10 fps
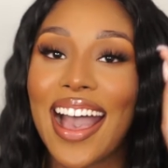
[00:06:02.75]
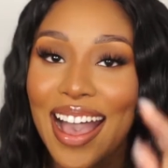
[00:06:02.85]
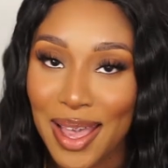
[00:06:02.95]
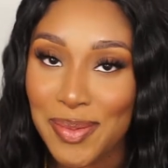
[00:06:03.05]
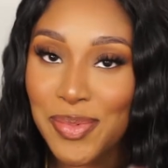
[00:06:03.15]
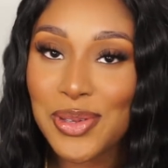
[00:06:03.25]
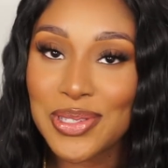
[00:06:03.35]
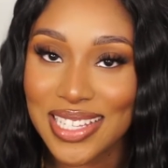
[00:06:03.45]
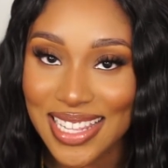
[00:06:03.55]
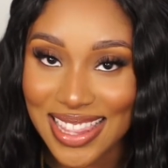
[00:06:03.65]
I
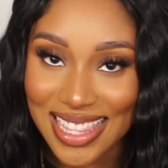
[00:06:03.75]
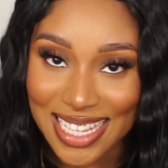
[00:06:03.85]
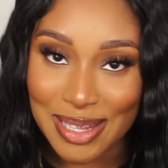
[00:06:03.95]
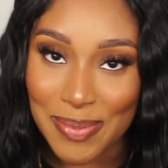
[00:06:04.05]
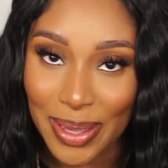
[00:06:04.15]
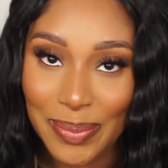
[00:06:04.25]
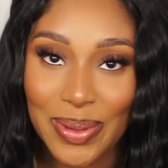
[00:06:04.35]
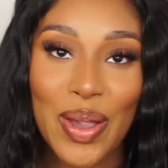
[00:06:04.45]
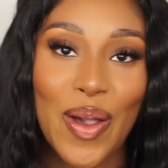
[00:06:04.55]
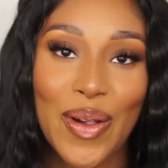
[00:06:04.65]
posted this
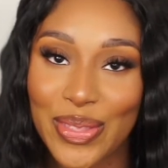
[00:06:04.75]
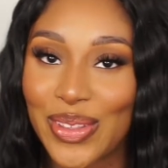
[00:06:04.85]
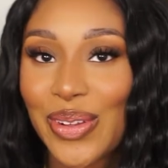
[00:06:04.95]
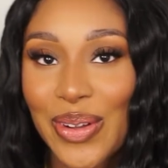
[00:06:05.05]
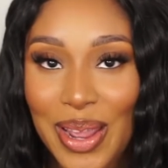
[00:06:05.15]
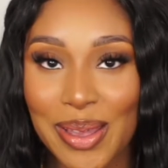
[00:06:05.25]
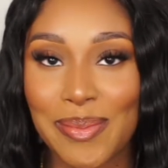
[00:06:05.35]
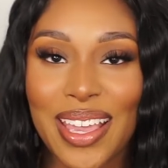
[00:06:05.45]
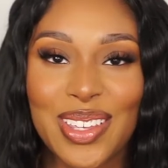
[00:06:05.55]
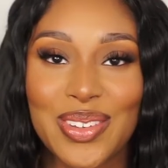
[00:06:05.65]
baby on the
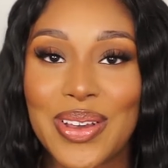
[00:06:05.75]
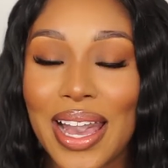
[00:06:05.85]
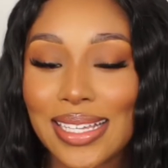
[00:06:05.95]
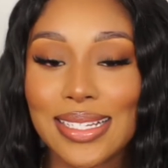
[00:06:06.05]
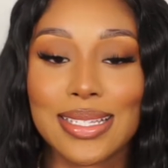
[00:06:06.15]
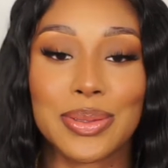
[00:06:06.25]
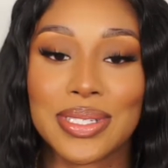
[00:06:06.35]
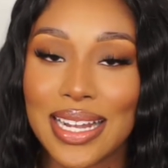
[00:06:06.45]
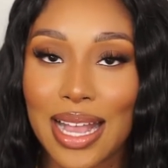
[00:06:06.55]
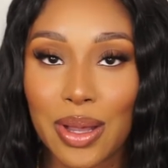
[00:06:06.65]
gram and you guys
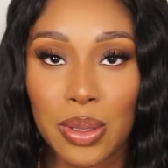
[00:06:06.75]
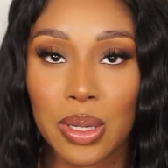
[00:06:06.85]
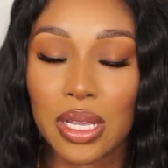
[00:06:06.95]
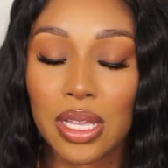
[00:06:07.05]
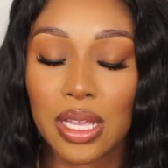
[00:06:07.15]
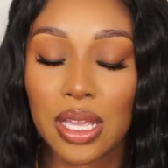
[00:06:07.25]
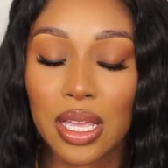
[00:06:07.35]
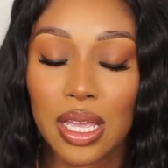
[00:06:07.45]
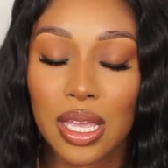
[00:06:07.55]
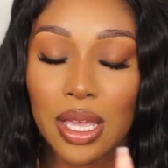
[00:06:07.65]
sold it out
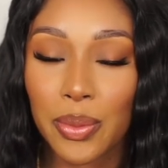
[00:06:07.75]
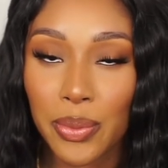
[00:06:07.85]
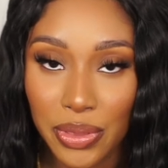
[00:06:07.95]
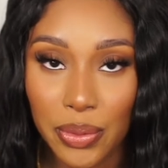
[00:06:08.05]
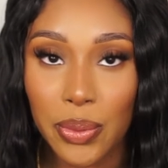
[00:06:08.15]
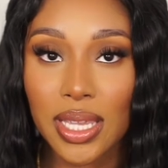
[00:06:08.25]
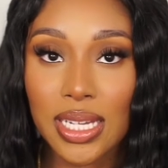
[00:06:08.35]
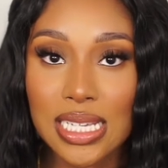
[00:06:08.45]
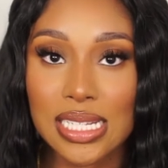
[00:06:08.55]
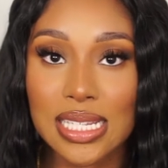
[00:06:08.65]
with a
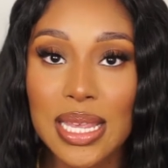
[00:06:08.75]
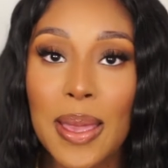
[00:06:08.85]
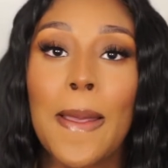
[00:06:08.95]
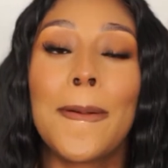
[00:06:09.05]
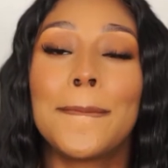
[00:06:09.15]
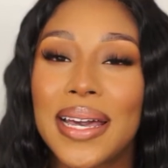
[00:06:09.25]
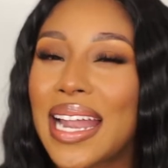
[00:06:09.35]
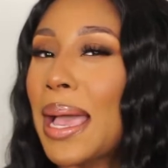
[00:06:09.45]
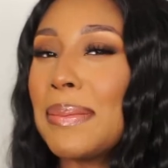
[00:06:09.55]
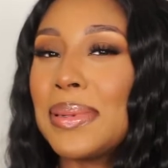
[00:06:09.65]
quickness.
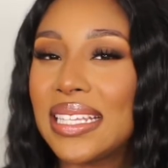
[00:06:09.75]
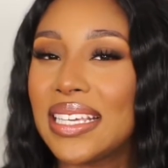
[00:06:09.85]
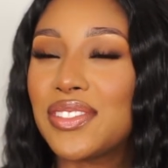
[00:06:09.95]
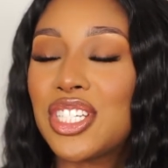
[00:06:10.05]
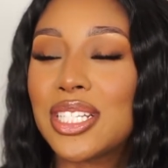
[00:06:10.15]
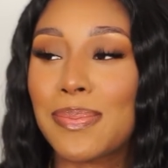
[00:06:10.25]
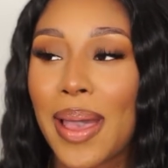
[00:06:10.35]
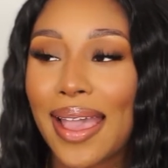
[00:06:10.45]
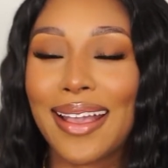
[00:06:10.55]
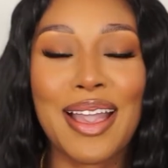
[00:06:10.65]
But I believe she's
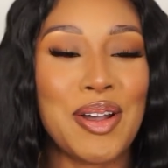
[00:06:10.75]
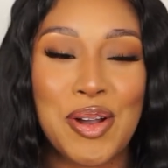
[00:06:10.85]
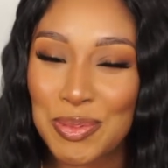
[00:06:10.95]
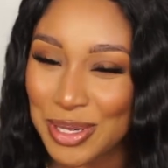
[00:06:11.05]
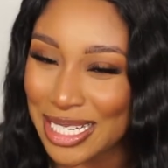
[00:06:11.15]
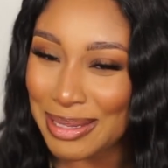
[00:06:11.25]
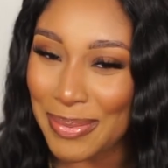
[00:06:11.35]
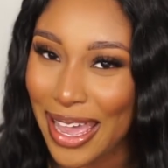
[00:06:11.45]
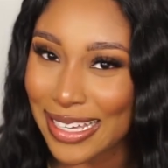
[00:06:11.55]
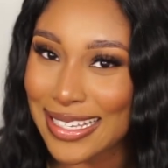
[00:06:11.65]
back. I hope she's
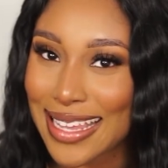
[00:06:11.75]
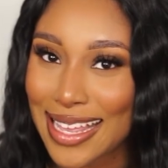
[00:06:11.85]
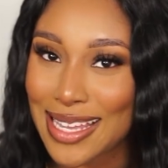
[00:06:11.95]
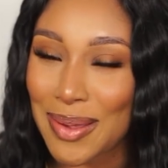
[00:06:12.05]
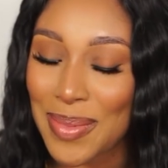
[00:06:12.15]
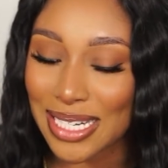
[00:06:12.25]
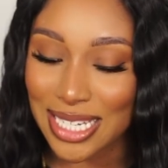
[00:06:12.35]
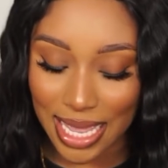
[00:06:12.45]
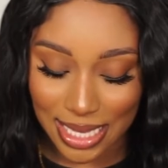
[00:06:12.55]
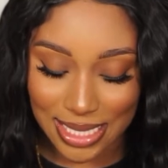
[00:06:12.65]
back, because last time I
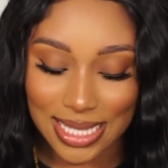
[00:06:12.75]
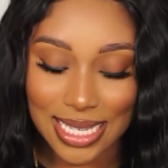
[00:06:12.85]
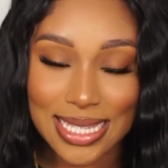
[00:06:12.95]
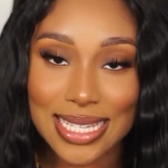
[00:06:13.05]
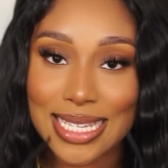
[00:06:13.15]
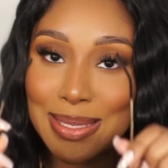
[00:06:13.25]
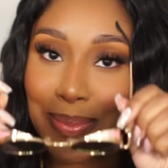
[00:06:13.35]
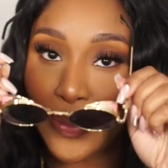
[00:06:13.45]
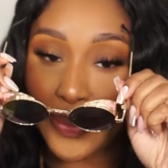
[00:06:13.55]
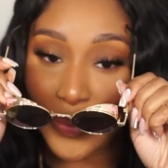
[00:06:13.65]
checked is this
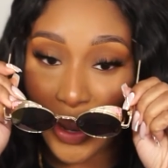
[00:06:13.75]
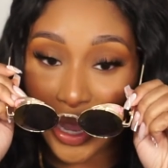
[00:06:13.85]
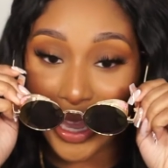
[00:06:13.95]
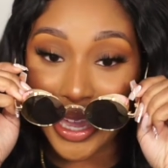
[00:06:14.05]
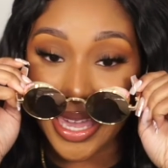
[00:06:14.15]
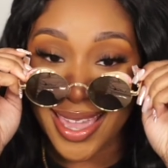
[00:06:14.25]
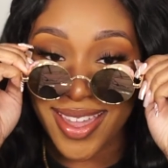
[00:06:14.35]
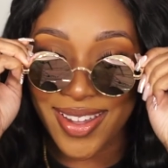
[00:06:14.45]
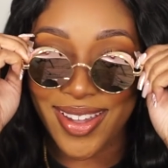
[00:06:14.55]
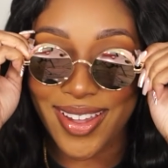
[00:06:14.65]
baby right
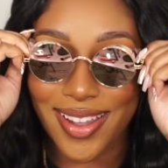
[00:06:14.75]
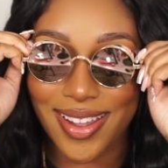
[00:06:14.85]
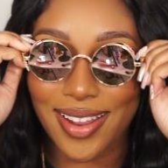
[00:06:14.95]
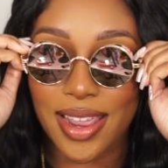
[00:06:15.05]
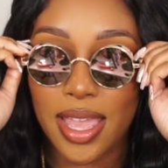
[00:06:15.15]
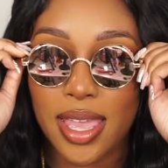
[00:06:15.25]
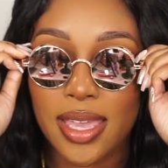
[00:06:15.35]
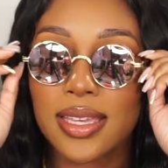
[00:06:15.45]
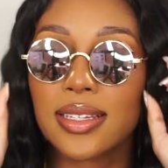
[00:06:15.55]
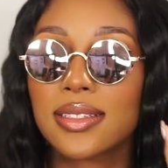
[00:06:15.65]
here.
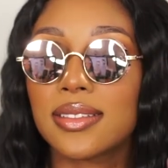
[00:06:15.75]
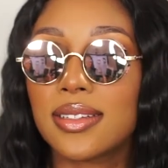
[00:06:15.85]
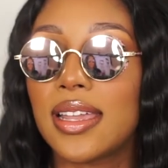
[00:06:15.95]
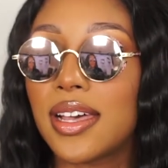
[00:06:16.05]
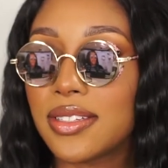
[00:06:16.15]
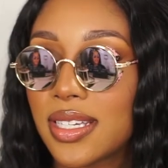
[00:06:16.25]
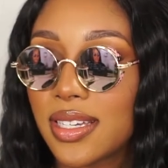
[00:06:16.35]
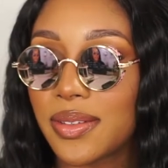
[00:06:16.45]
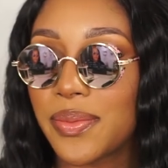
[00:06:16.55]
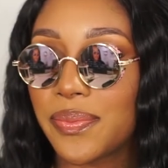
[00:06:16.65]

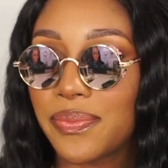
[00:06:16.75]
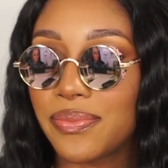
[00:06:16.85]
Nelda.